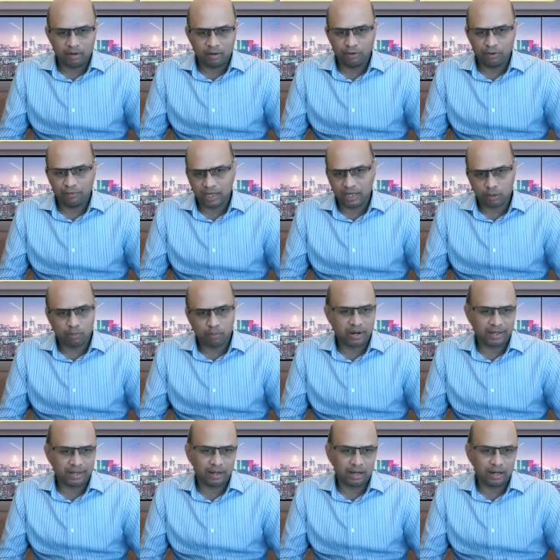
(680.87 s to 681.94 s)
We fixed the
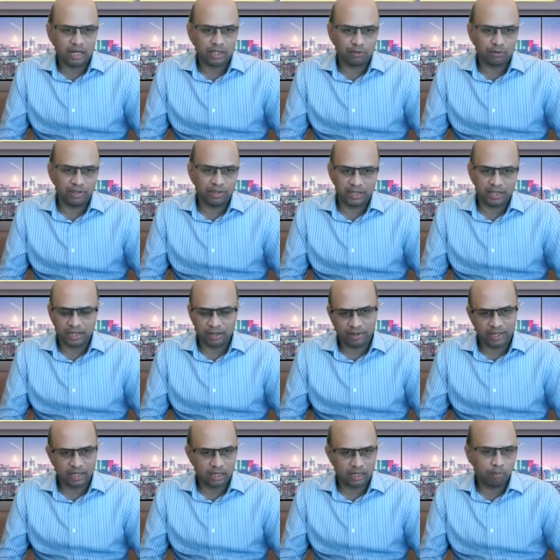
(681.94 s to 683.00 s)
parking lot. We
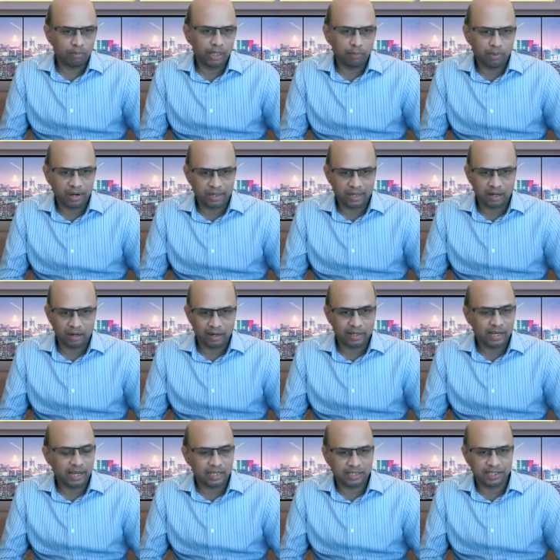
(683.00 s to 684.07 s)
renovated complete parking lot,
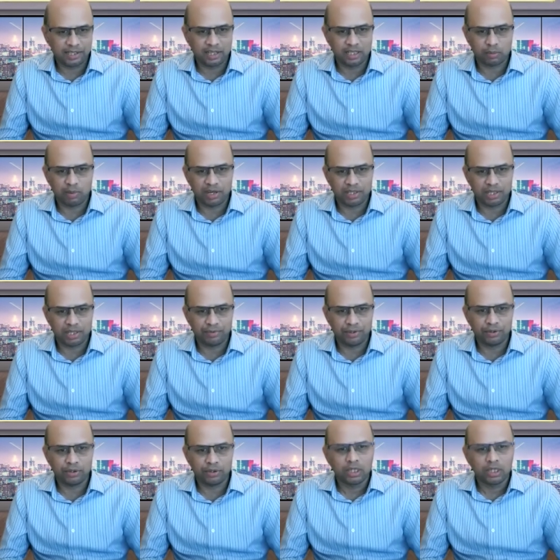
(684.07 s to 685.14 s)
exterior point of
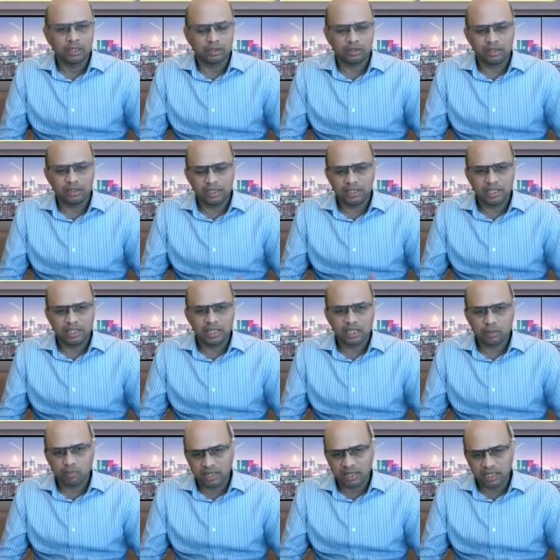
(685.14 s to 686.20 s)
view. So interior
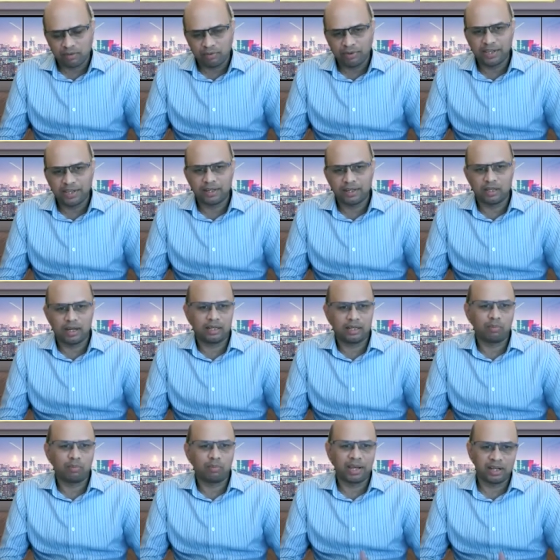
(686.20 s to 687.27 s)
point of view, we did like
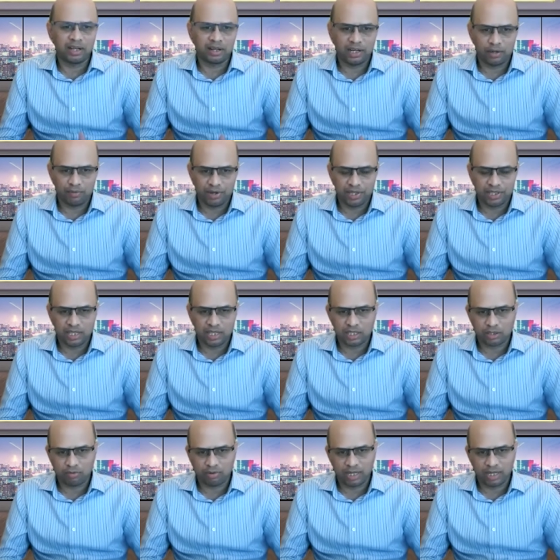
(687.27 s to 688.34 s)
minor renovations
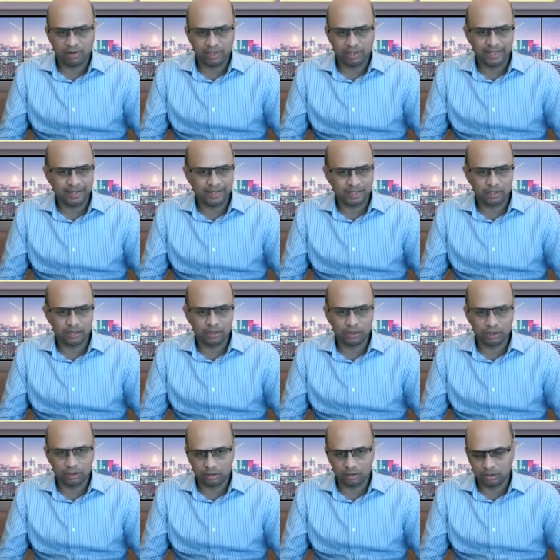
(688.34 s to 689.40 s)
whenever there's you know,
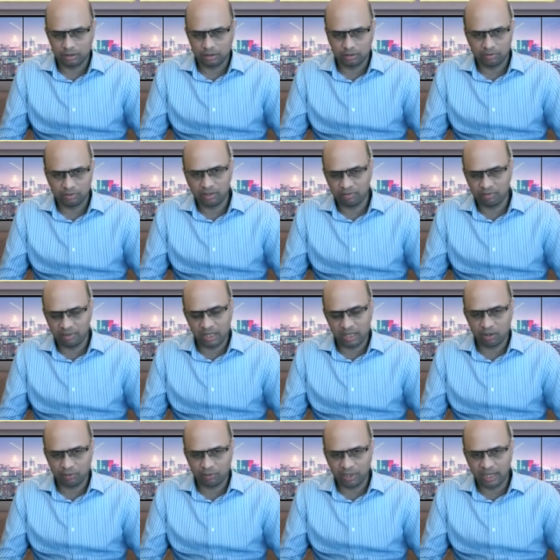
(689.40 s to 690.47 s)
uh, when
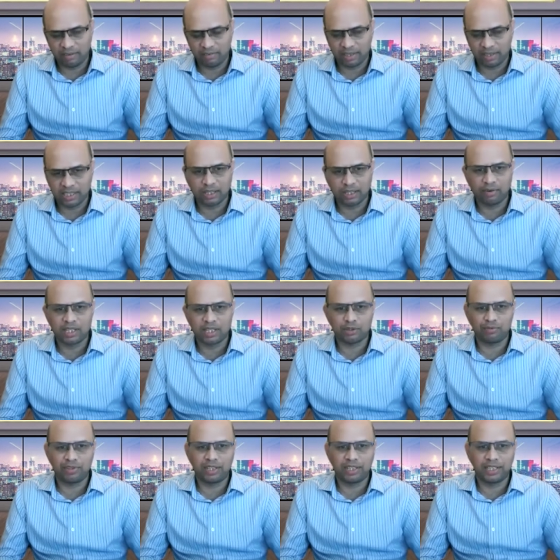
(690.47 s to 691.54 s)
whenever we evicted events,
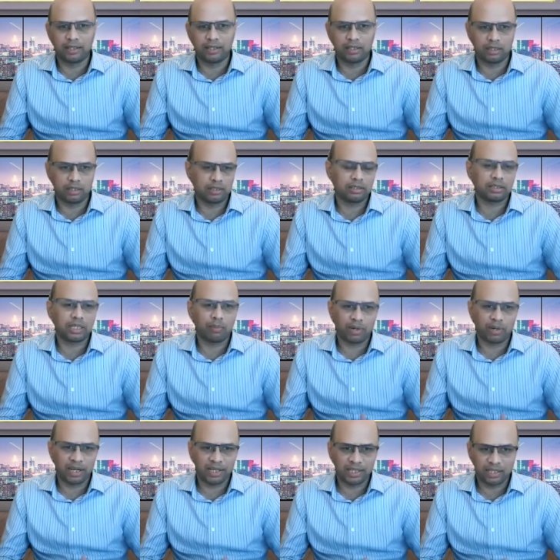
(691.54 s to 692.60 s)
we did some
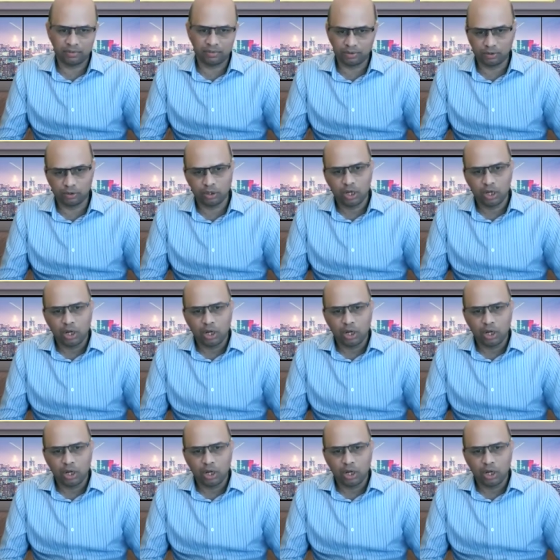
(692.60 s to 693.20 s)
kind of you know.